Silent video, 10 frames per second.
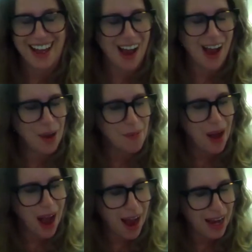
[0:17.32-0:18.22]

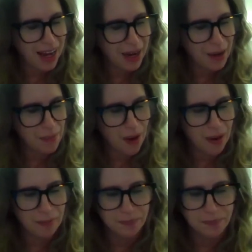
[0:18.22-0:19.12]
I am
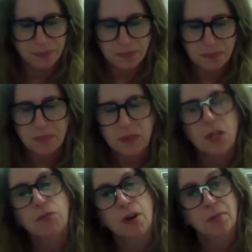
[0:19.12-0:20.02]

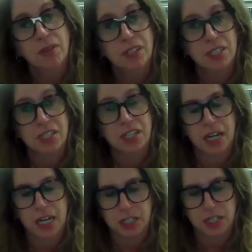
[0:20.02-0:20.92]
from Clinician
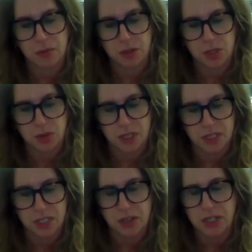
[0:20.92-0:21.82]
Connection, and we're doing a
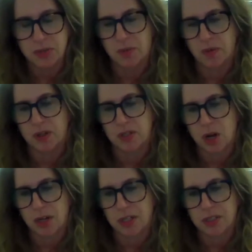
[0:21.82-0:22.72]
series where we're
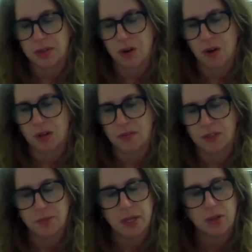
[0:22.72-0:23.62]
talking to all of the
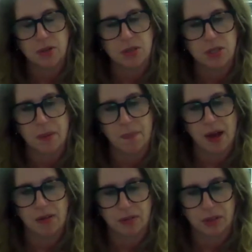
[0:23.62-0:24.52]
speakers
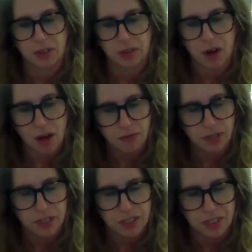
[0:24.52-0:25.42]
about the
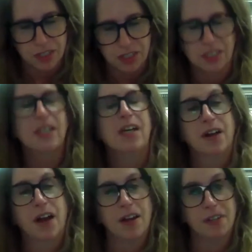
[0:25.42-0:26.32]
conference and just
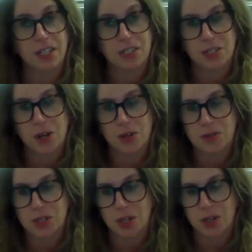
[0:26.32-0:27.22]
kind of a get to know you
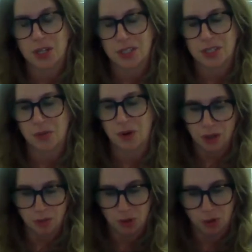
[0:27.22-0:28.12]
series. And so
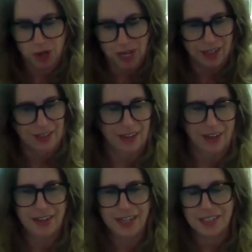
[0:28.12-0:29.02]
welcome, Cory.
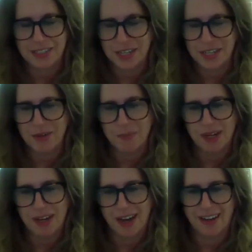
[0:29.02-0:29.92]
Nice to see you on
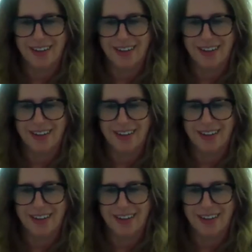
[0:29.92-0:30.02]
Monday.